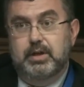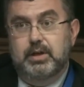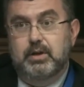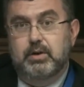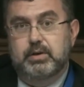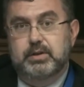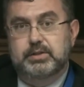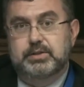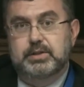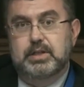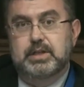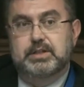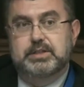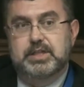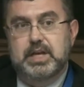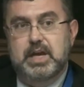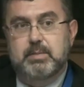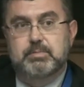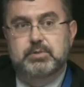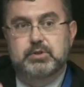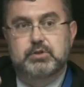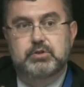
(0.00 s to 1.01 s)
You know, it's an
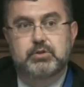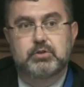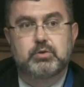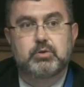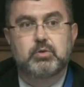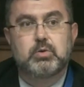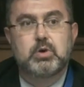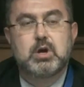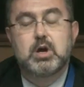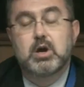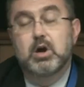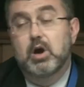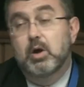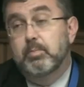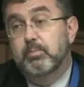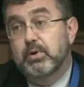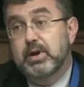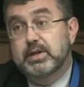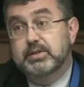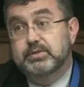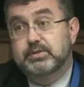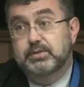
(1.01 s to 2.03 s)
attempt to
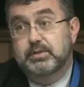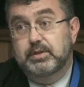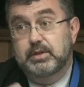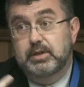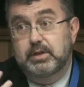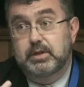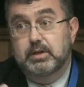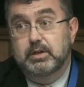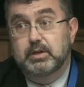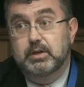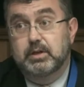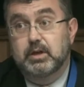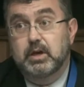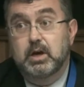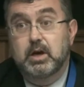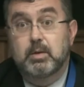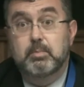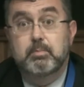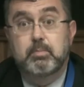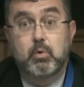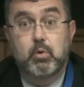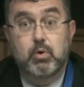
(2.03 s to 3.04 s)
oppress the uh,